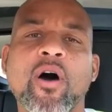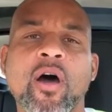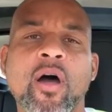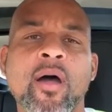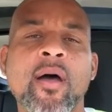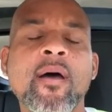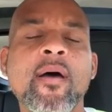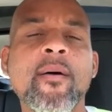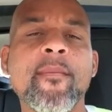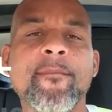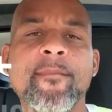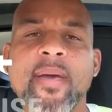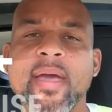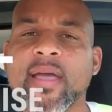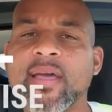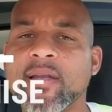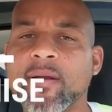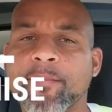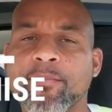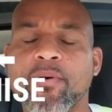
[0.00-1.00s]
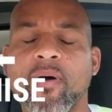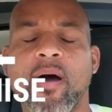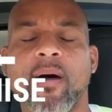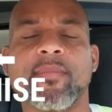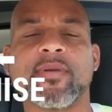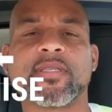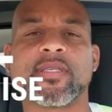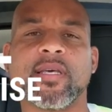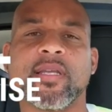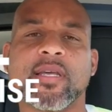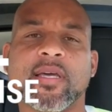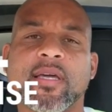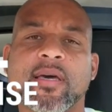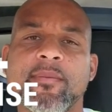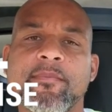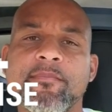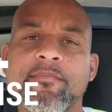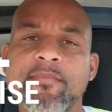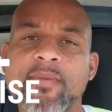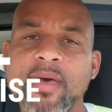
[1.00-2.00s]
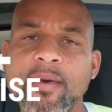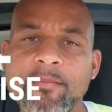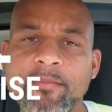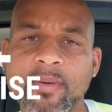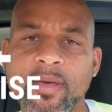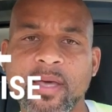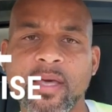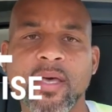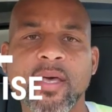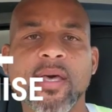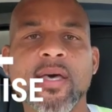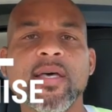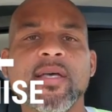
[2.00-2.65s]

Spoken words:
are making a promise and a commitment